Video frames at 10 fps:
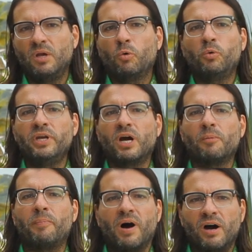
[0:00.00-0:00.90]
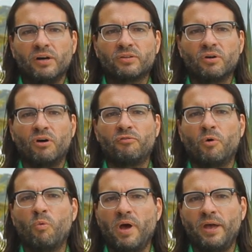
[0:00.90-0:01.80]
We are part of a
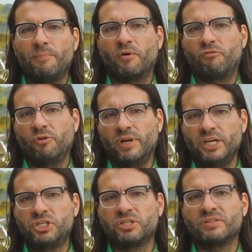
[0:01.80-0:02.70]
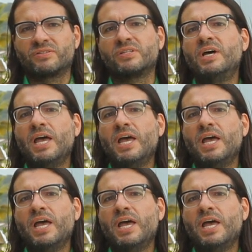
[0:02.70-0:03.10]
web of relations,